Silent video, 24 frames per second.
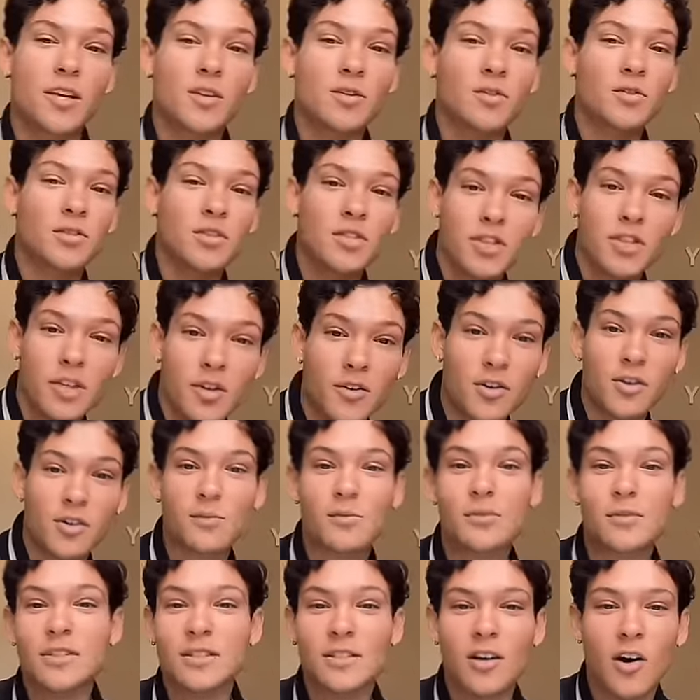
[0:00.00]
and then I use
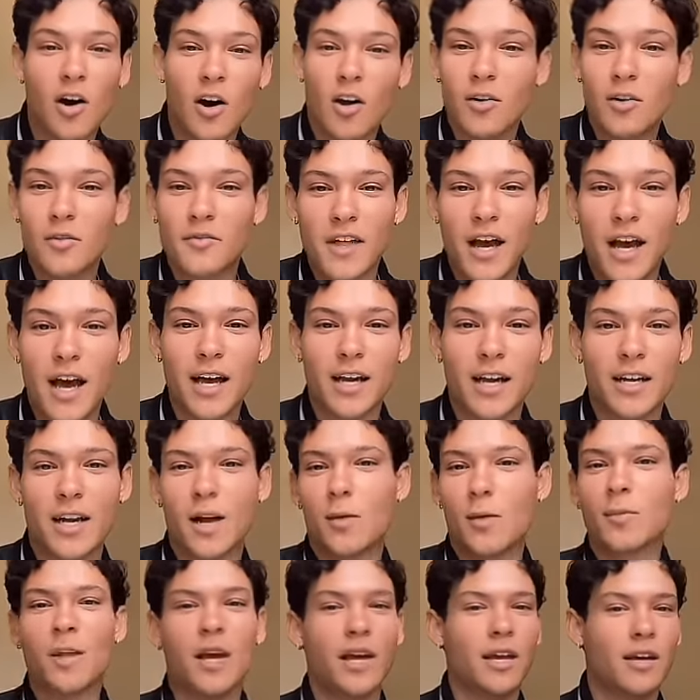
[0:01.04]
serums and all of that,
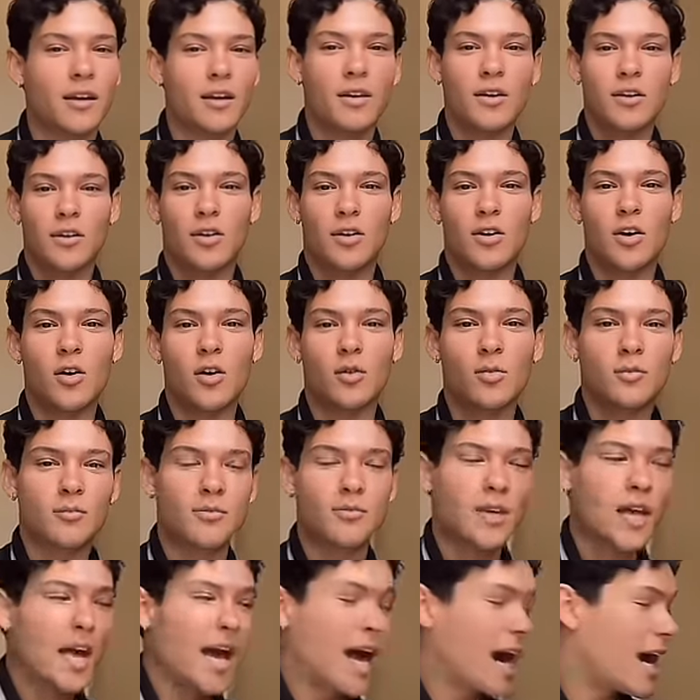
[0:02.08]
and I'm like, no.
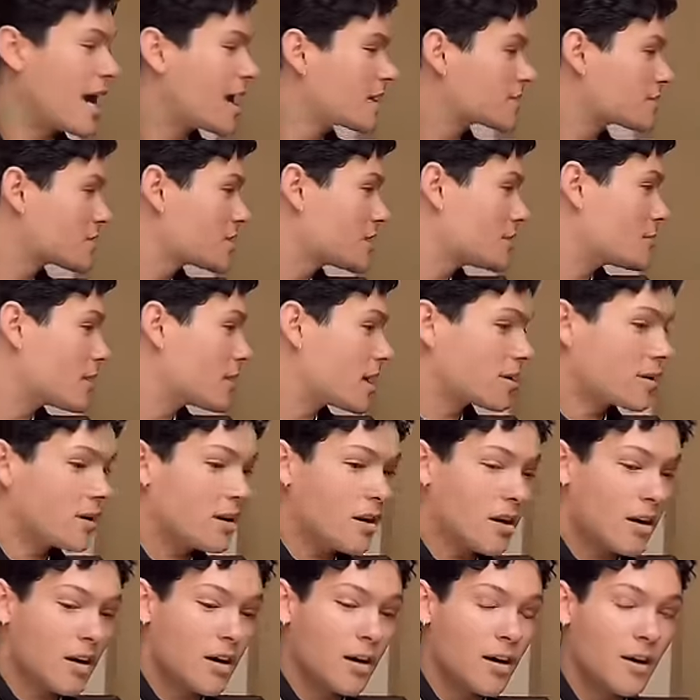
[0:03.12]
I actually
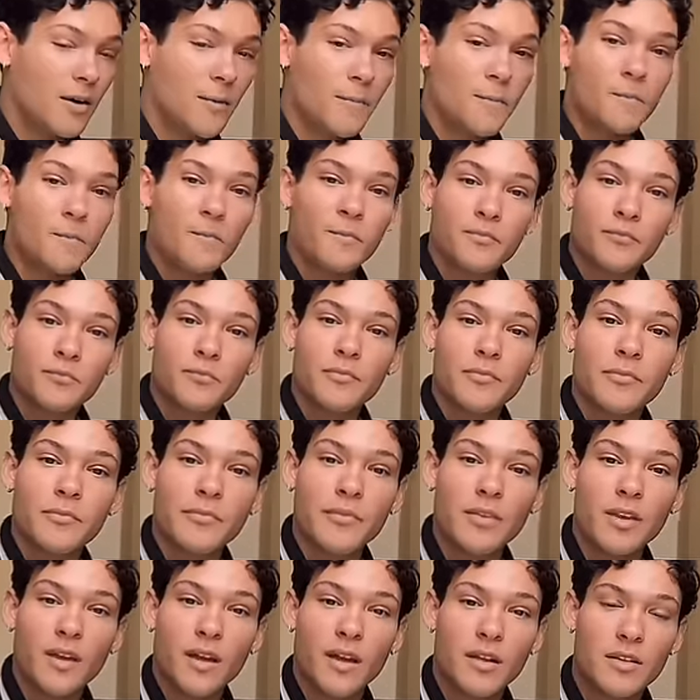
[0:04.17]
met
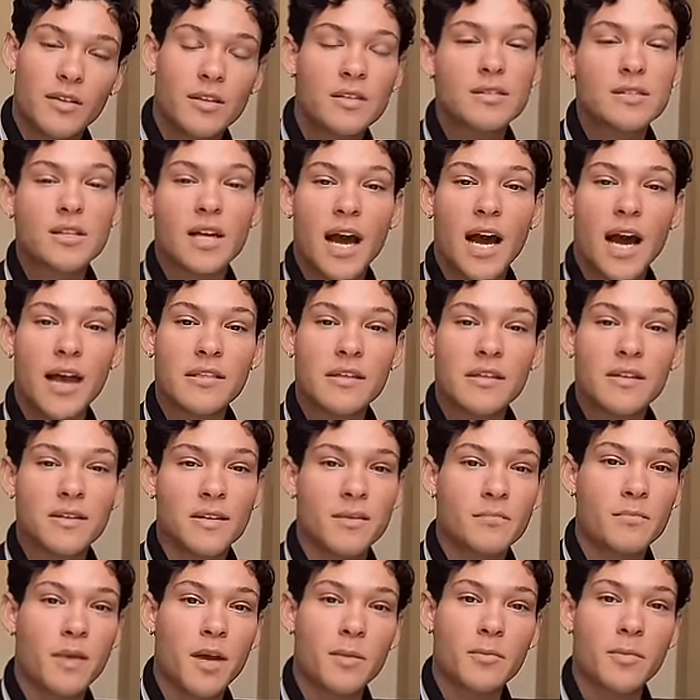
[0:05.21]
this guy that
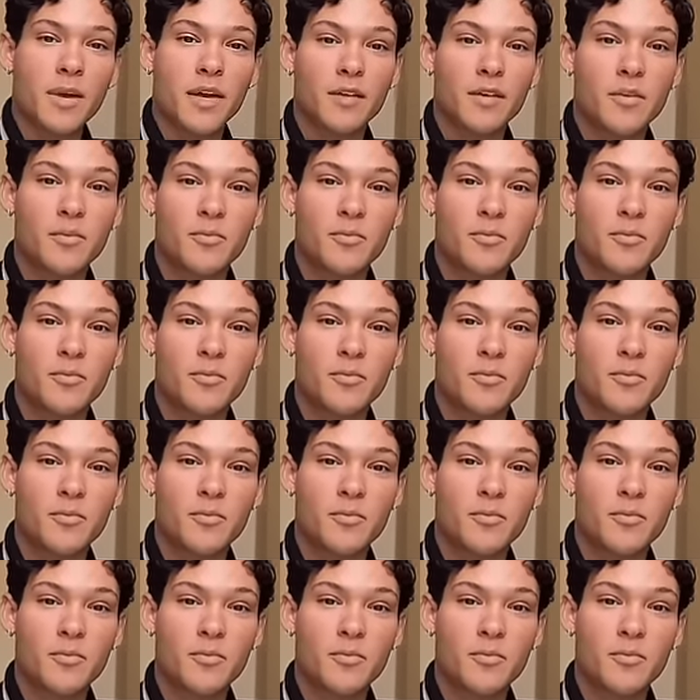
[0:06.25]
did my